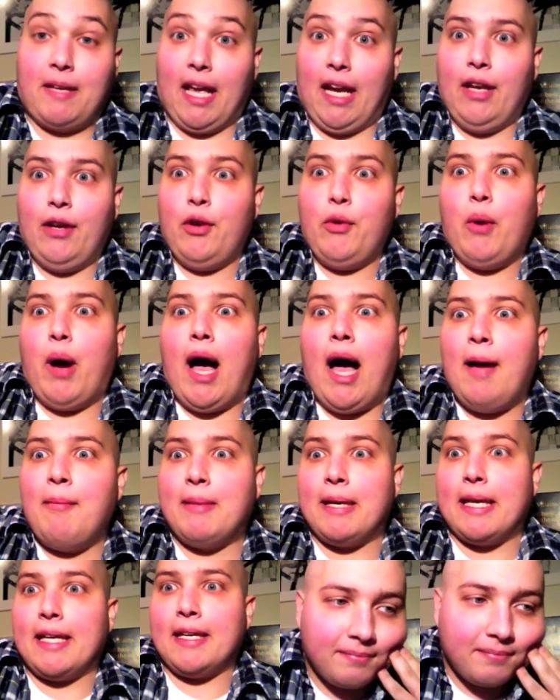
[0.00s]
Get a new
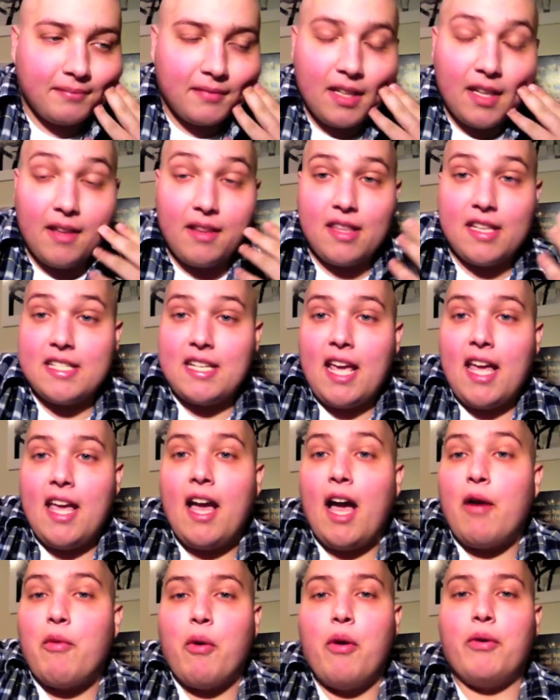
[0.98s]
hobby. The day
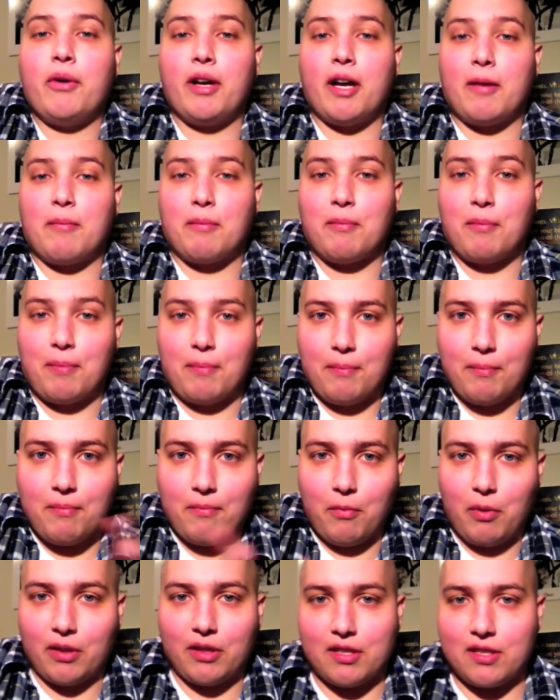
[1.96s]
I woke up
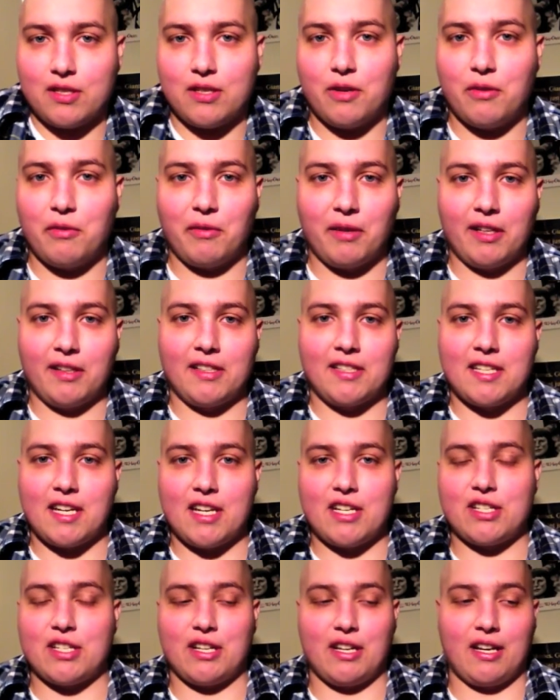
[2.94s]
with this new
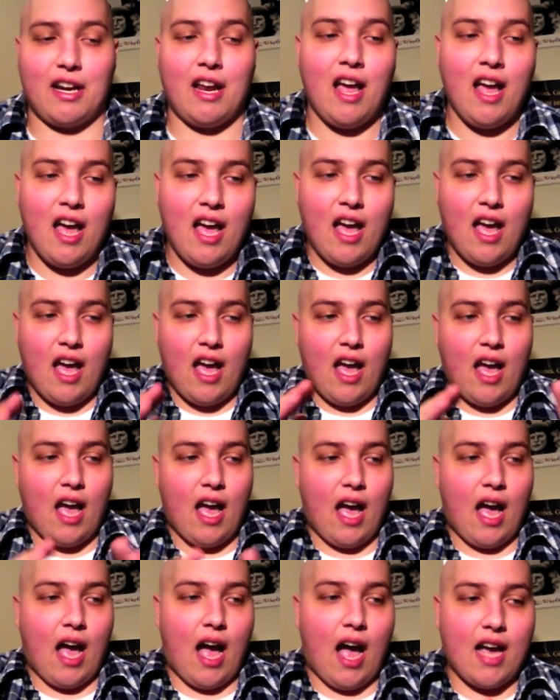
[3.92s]
realization,
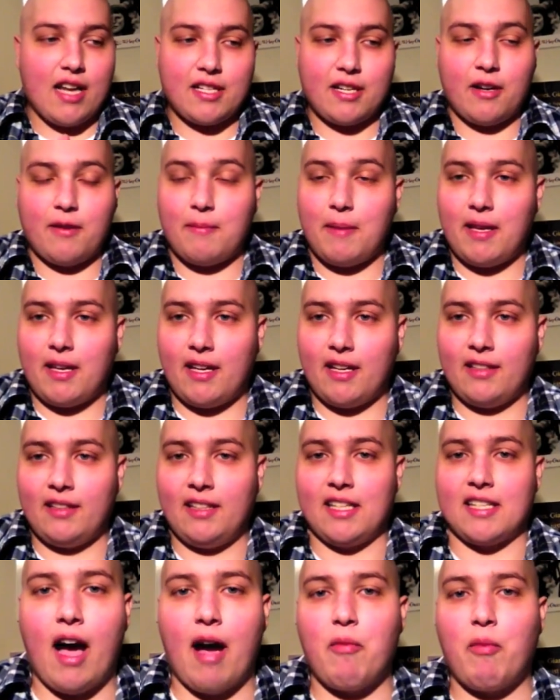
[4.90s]
I started making a
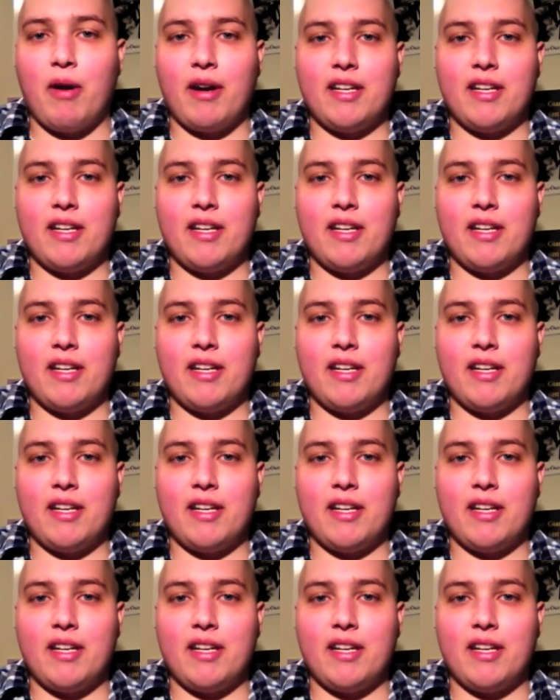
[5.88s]
list.